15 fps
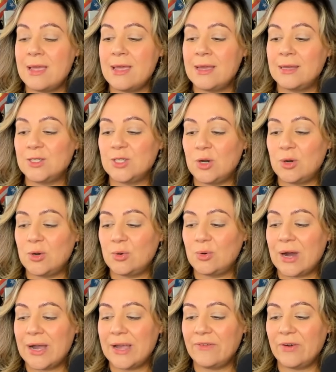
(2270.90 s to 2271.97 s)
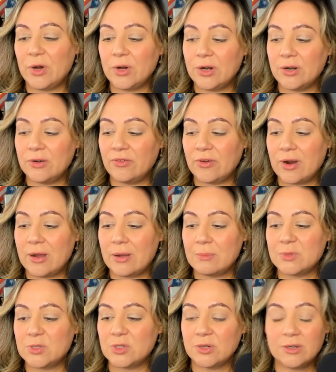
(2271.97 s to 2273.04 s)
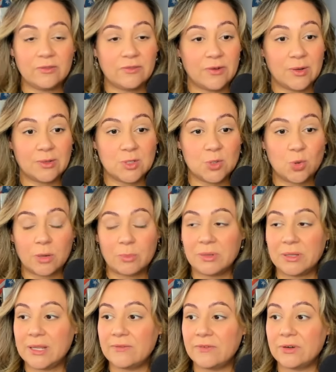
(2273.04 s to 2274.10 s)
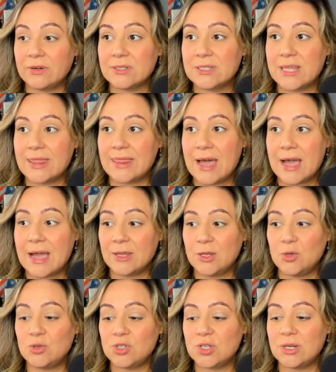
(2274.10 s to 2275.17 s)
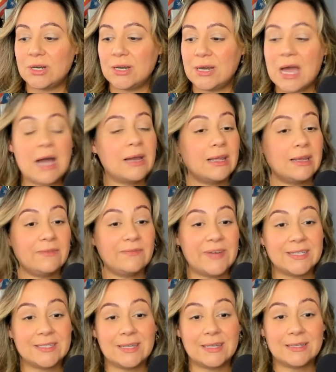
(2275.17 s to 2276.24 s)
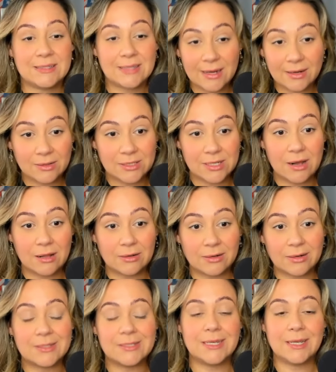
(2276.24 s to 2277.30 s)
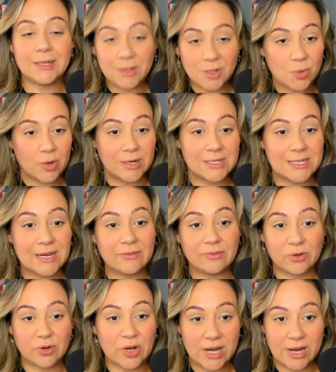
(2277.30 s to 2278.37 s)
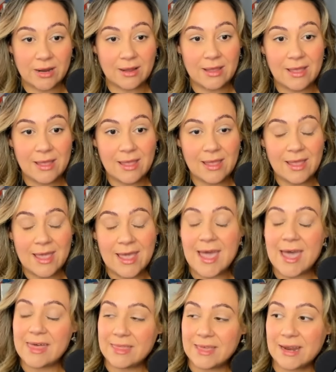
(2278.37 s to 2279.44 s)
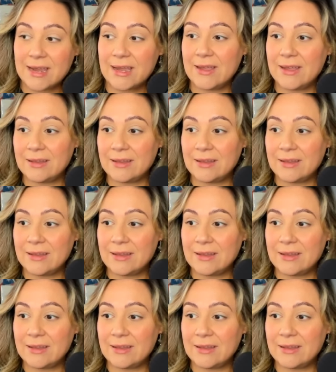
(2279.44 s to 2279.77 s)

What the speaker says: So I've heard from certain folks who are believers that you should not invest a single dollar until you are debt free. And then I